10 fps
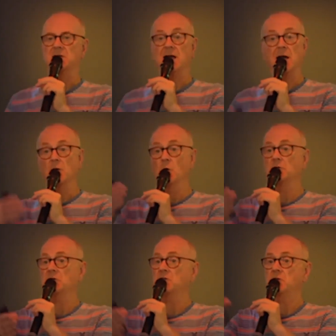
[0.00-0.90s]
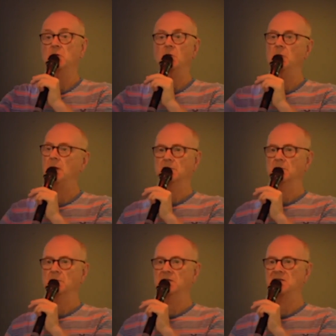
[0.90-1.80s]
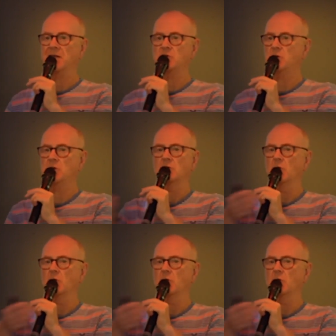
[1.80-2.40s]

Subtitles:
Is that an order to do detention